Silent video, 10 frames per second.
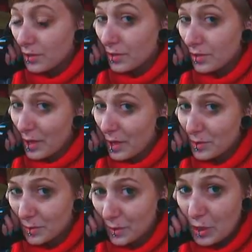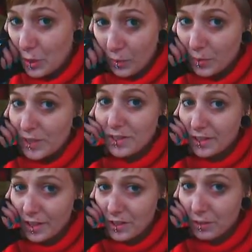So there's absolutely no
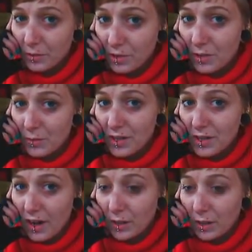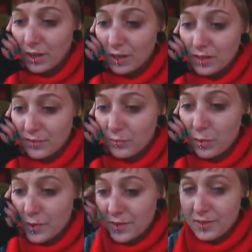reason that children should be dying because of
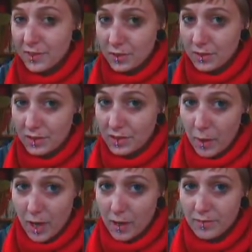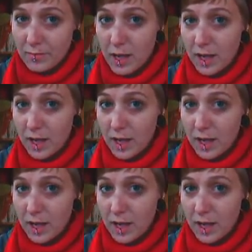poor decisions that their parents